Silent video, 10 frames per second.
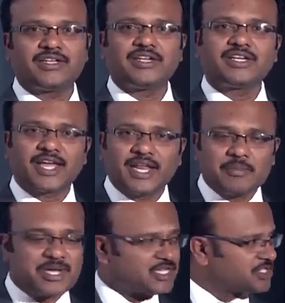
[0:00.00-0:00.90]
it can
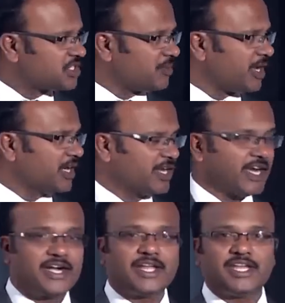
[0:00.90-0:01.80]
be
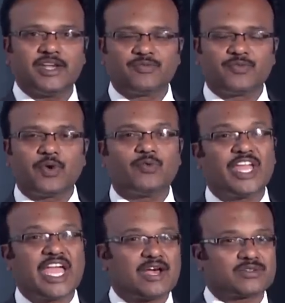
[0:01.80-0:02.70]
estimated if
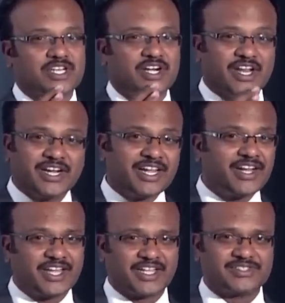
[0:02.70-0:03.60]
we have certain
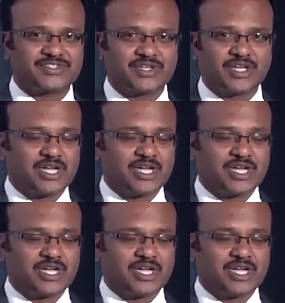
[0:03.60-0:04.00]
details